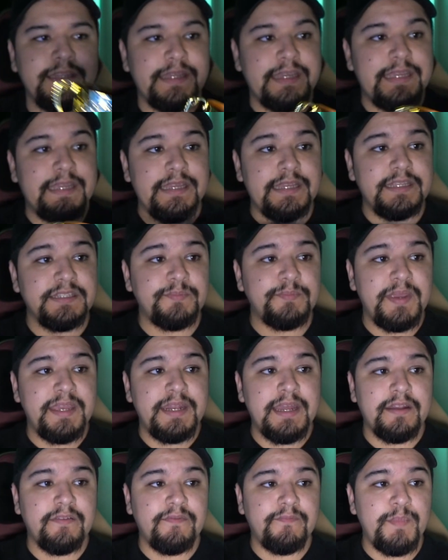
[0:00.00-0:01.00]
it is made
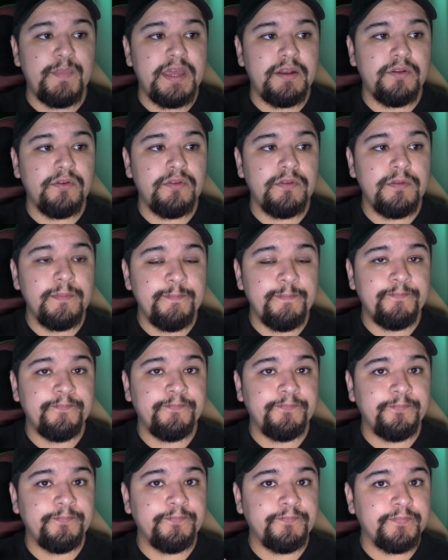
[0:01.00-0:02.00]
out of metal.
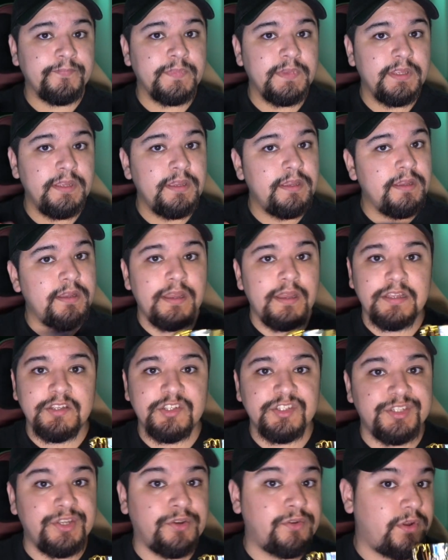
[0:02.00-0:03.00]

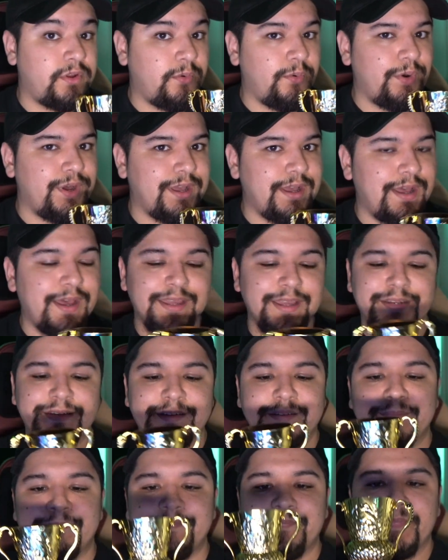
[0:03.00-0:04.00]
Just don't know what kind.
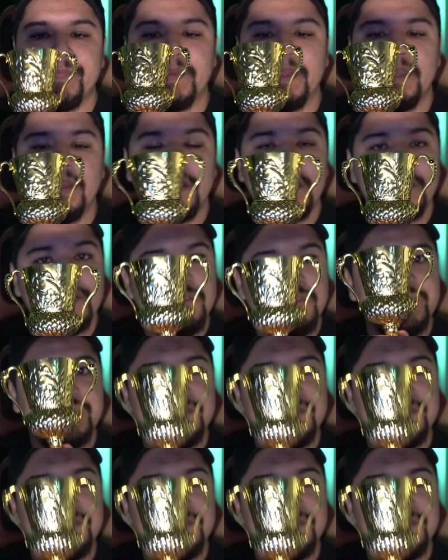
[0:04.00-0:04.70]
So